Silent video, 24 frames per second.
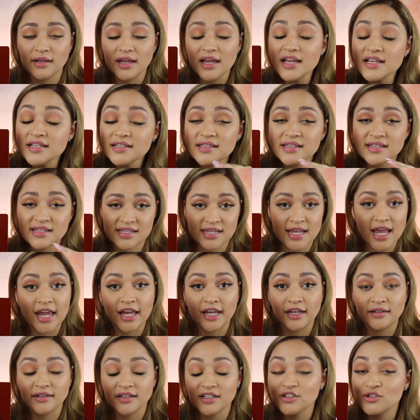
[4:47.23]

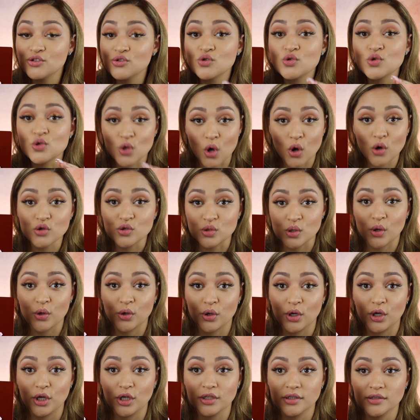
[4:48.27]
It's so
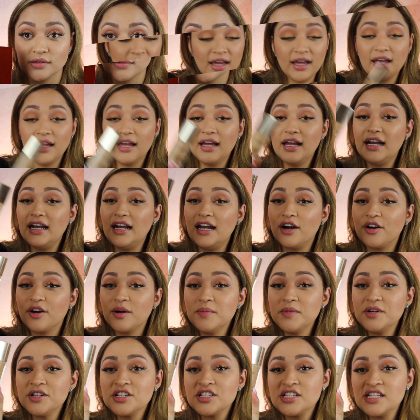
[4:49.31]
good.
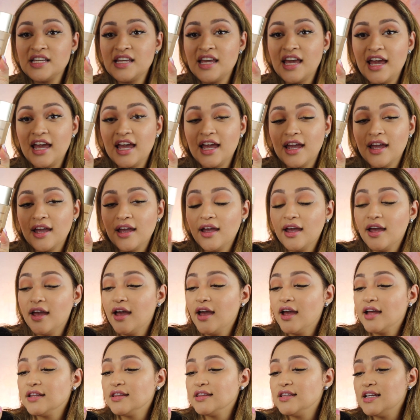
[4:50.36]
Laura Mercier,
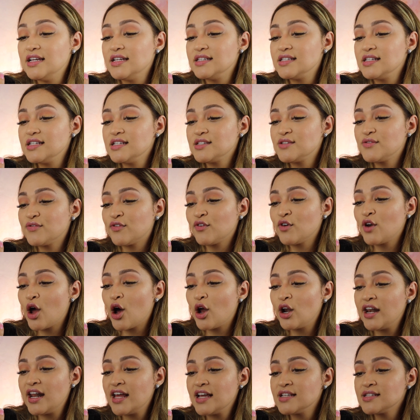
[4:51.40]
this is
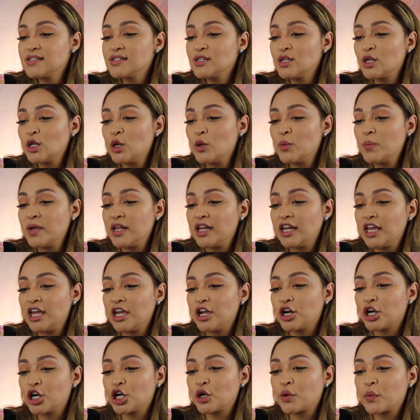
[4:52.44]
Flawless
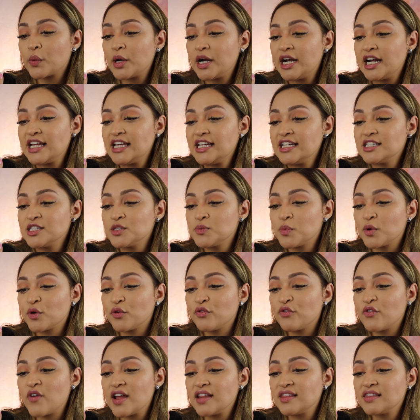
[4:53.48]
Lumiere Radiance
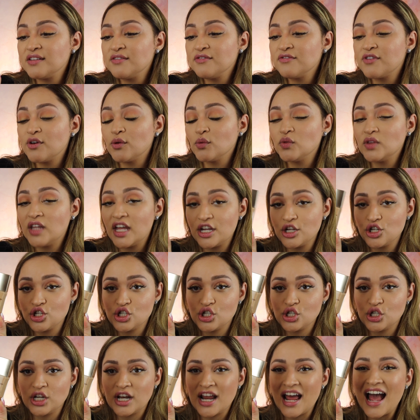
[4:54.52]
Perfecting
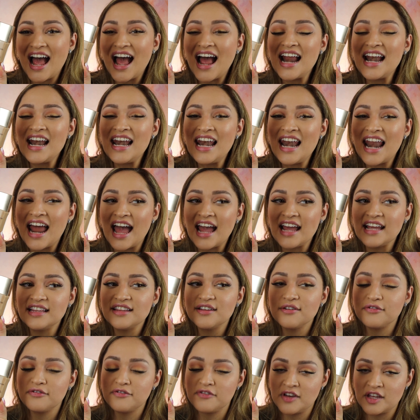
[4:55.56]
Foundation. I like
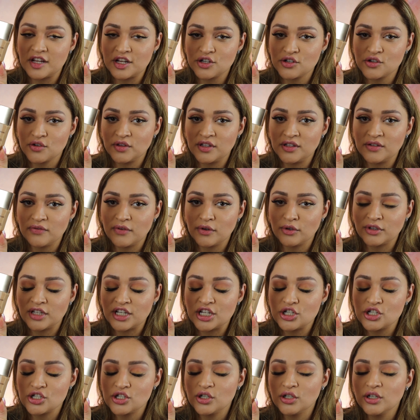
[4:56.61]
the finish of this
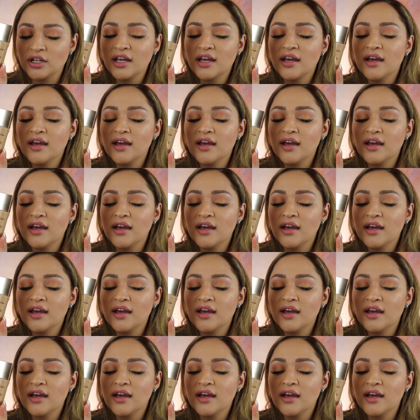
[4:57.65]
foundation.